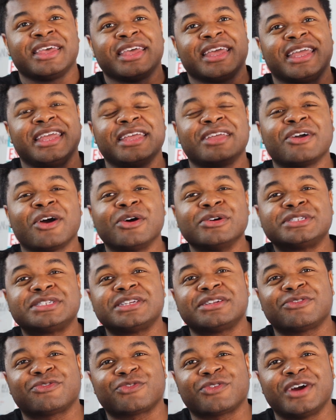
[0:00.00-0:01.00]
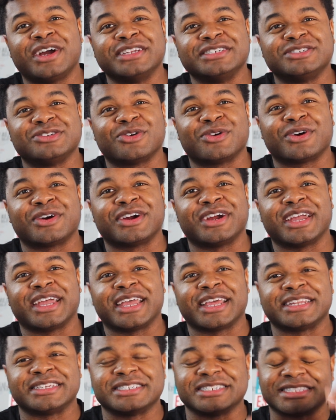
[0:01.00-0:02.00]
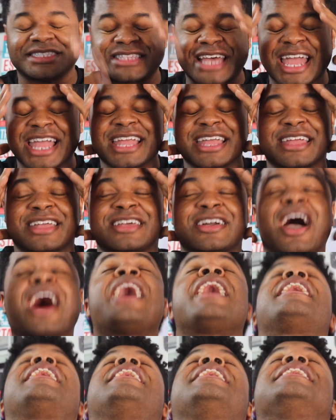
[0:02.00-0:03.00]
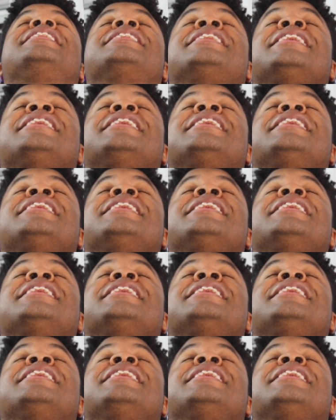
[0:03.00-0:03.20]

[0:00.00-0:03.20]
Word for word: He goes to the front door and thank God